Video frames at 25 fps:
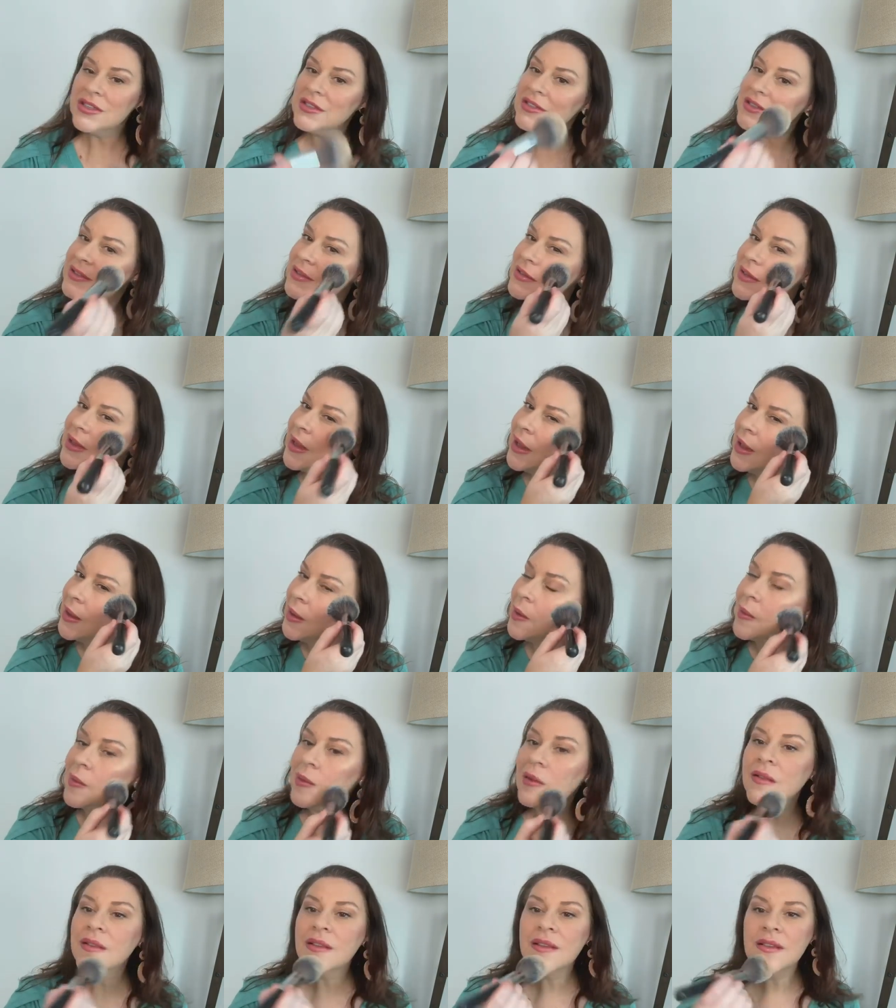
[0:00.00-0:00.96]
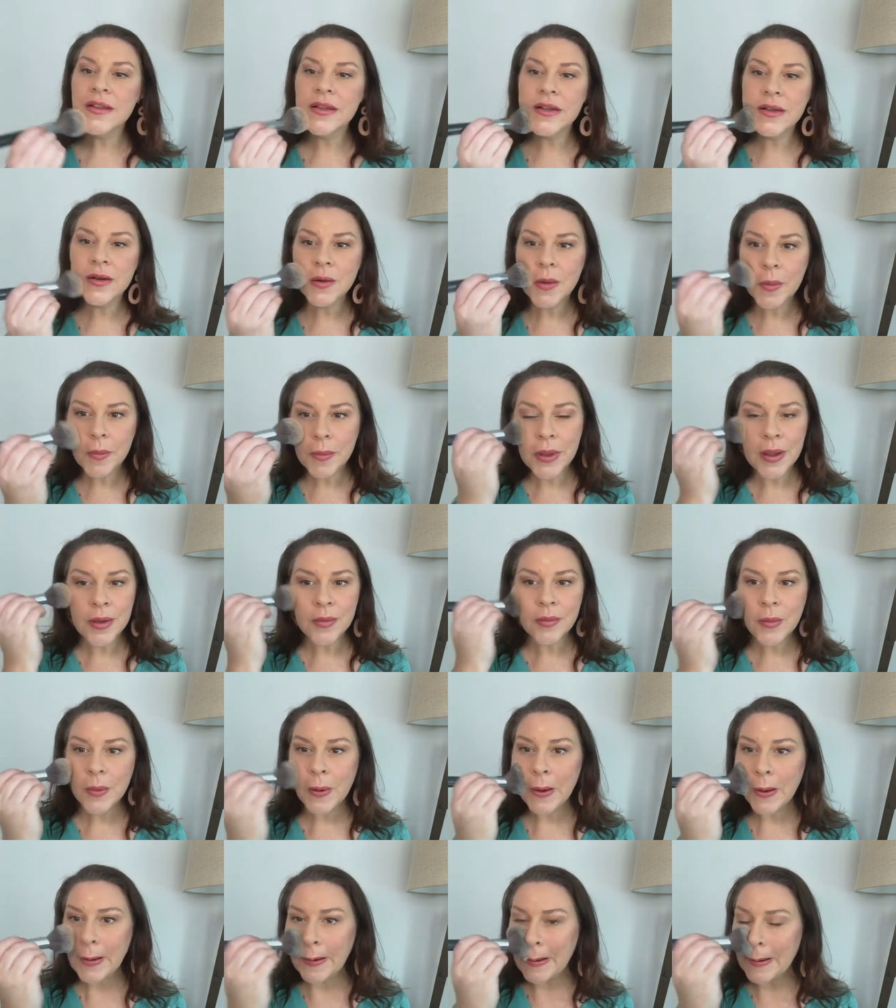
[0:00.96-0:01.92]
and just set a little
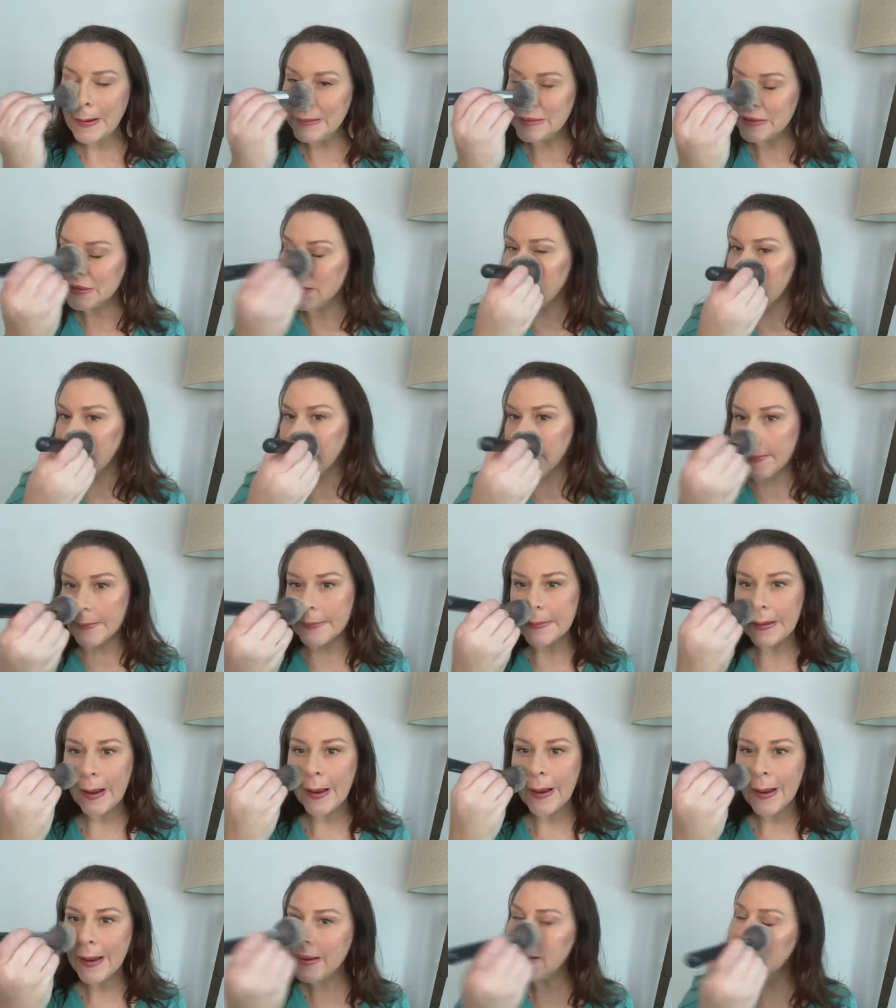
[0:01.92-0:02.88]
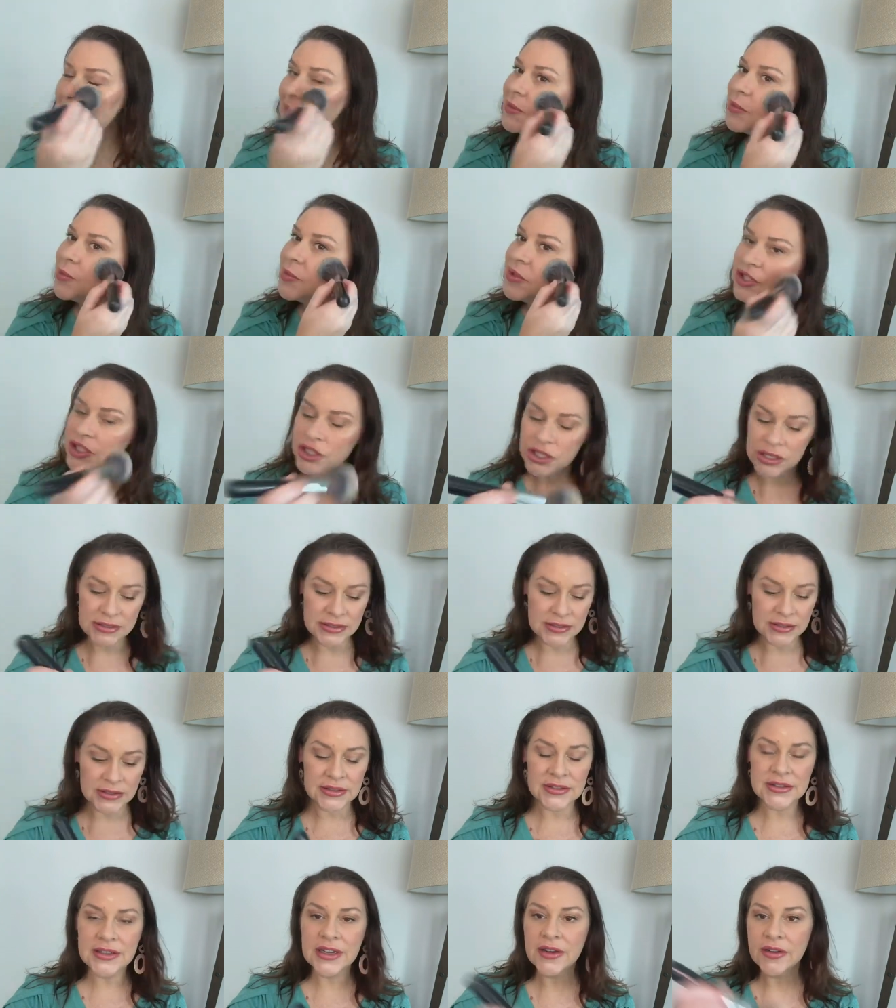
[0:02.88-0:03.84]
bit more because it is hot as
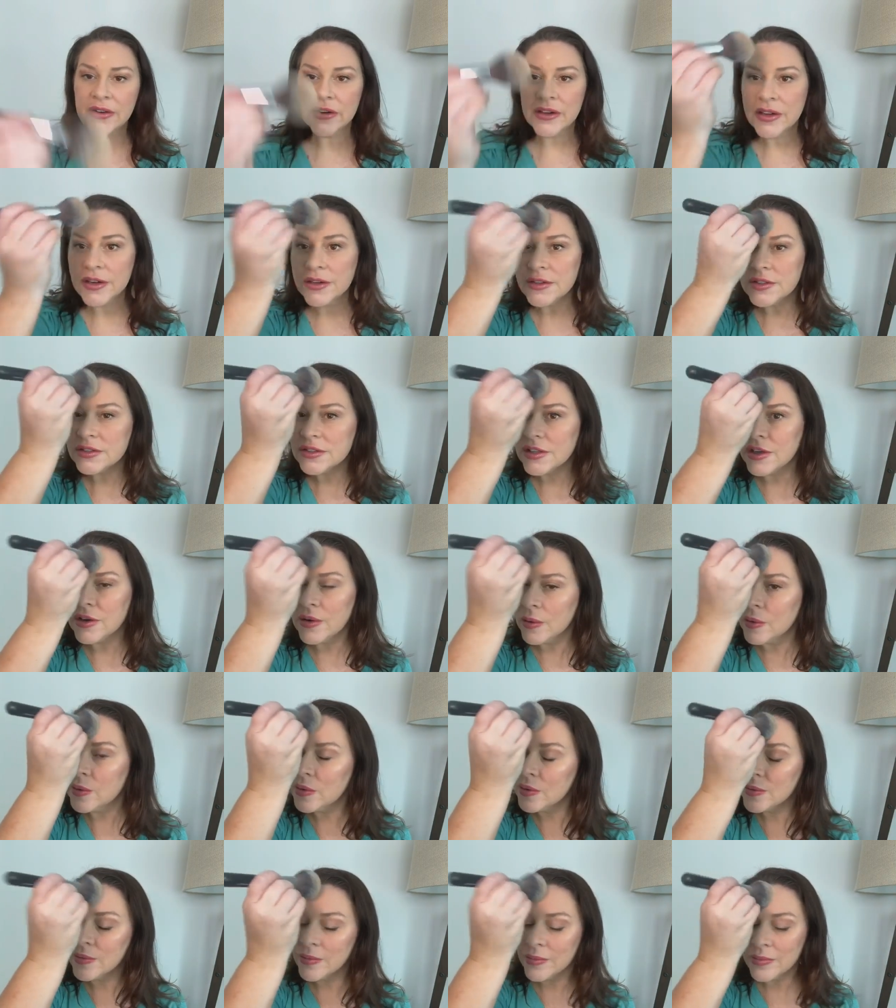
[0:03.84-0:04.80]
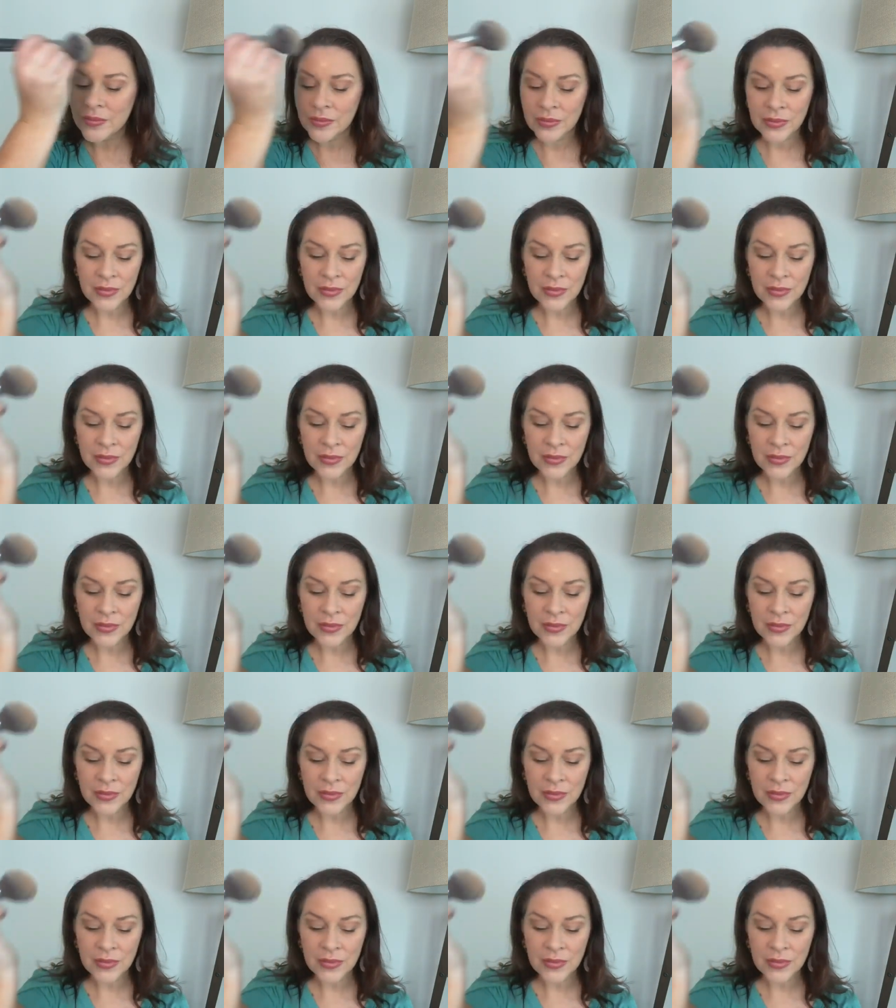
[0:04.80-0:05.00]
bejesus down here, so.